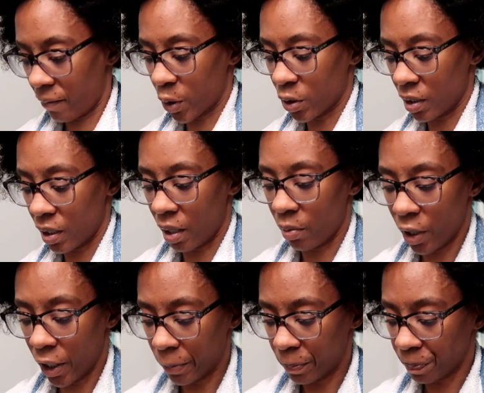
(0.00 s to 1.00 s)
for today
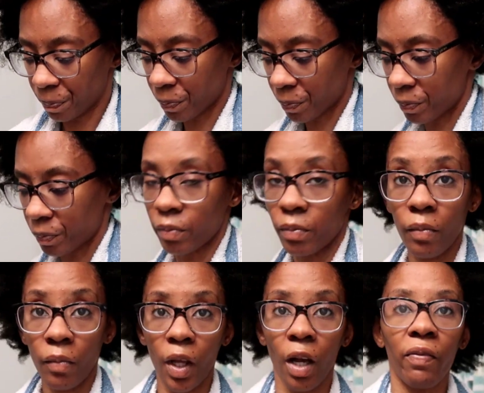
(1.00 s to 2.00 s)
but
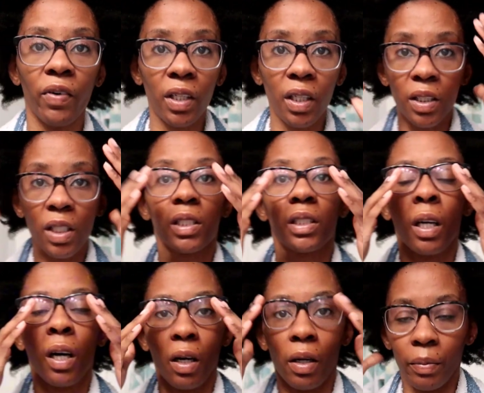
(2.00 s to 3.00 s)
for the conditioner
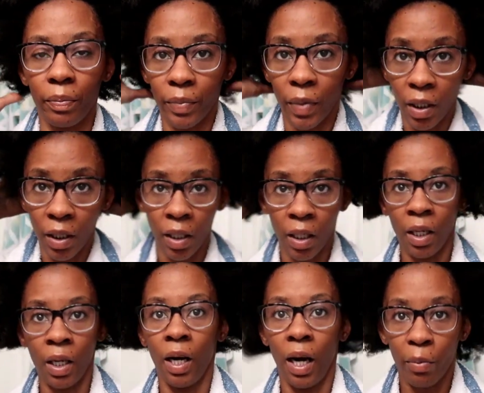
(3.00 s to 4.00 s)
um
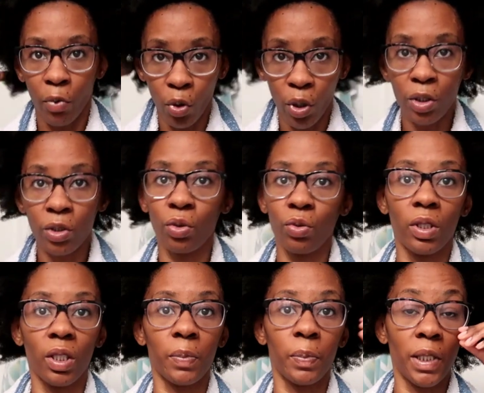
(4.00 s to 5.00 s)
i'm going to
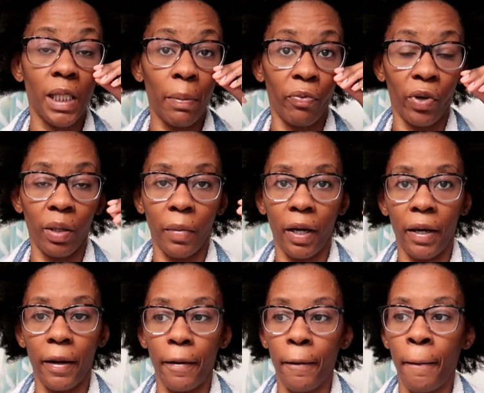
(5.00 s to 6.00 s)
just be separating my
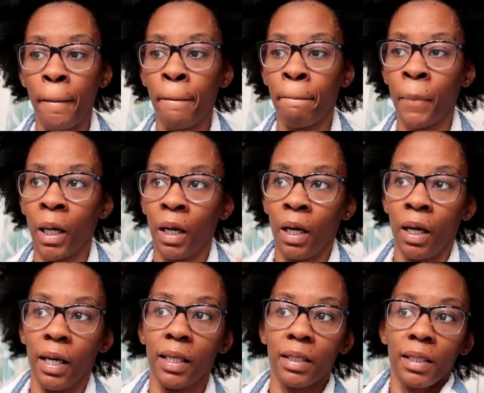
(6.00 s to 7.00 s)
hair
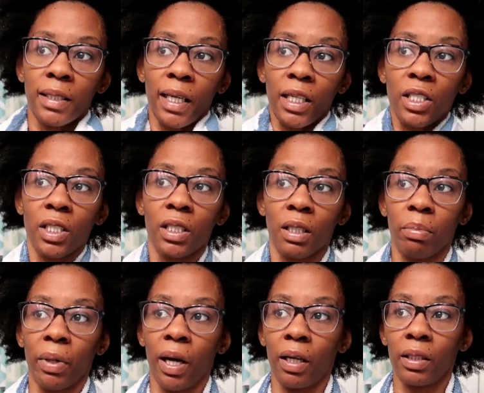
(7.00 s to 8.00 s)
into sections,
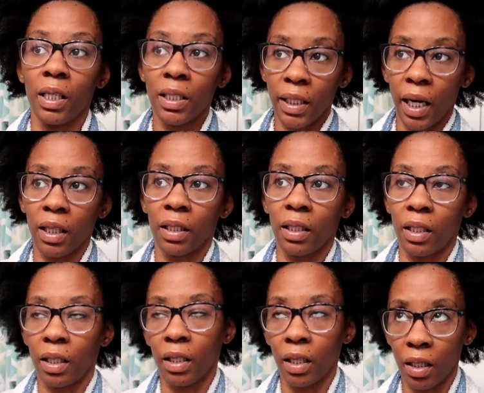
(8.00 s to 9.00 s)
applying, detangling
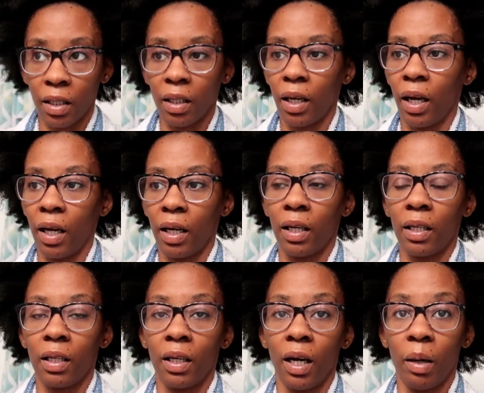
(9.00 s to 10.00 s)
it again,
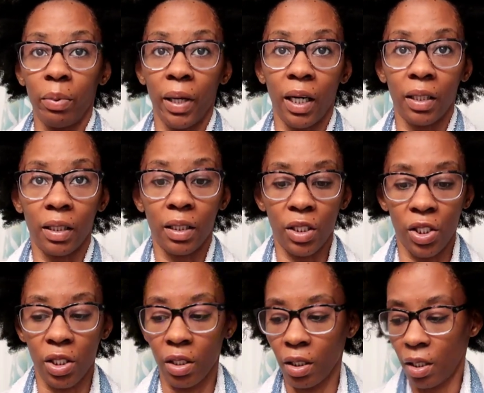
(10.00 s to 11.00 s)
and applying the
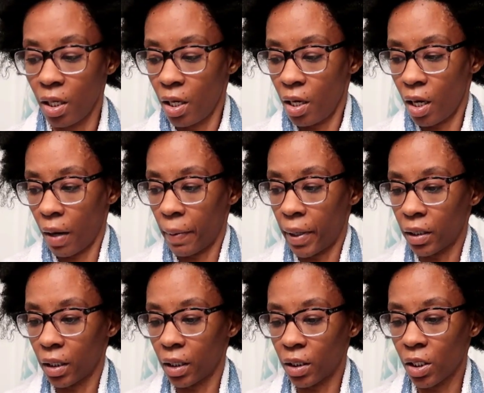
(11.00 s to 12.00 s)
conditioner. I would
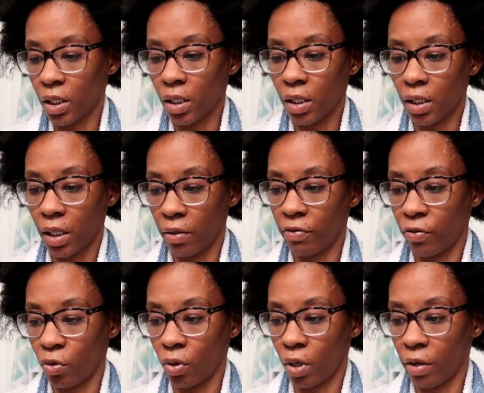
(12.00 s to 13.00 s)
let the conditioner sit
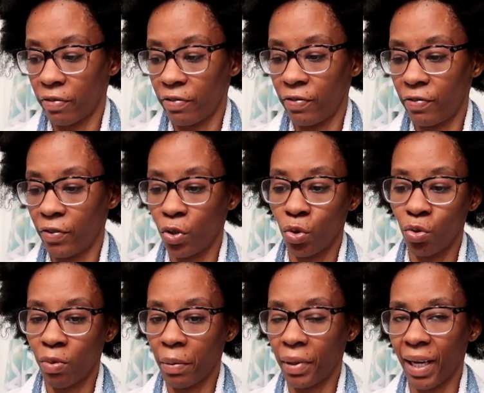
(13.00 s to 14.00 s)
for a
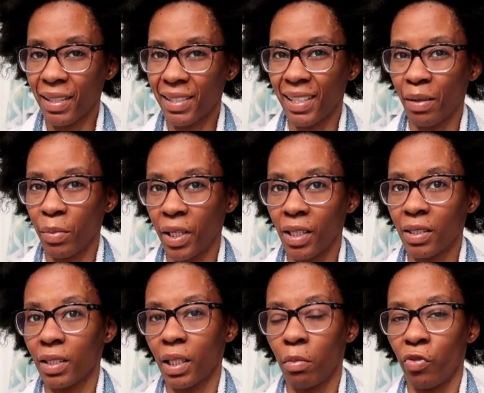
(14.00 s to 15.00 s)
few, maybe like 10
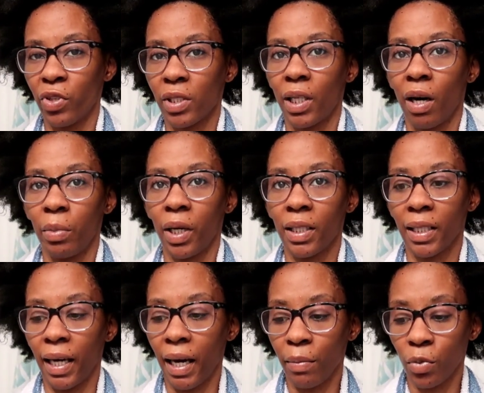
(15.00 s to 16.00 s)
minutes and then rinse it out because
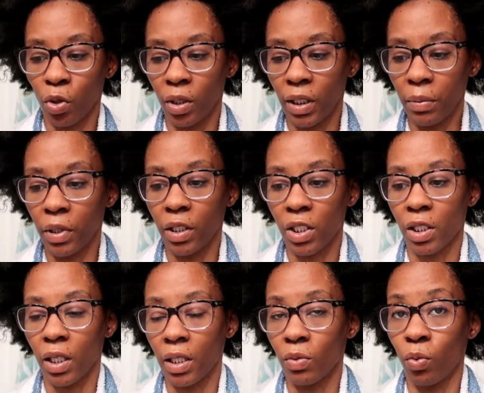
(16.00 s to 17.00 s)
I am doing a deep
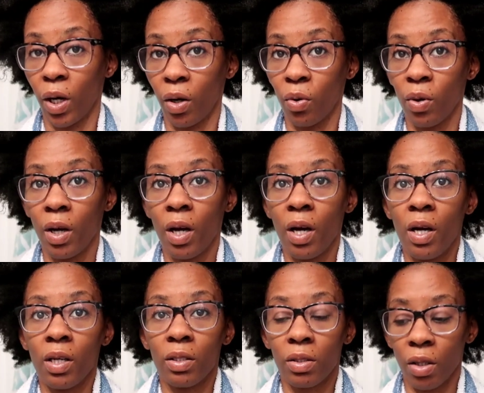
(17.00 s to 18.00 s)
conditioner as well.
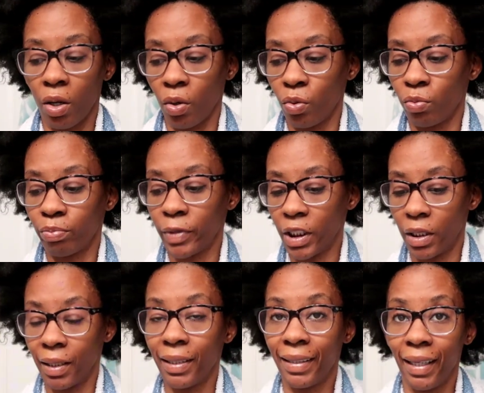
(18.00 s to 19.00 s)
So,
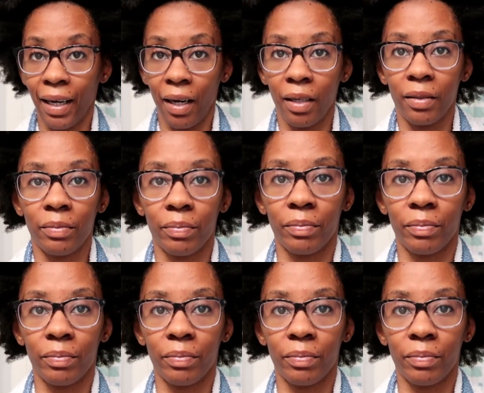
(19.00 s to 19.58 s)
yeah.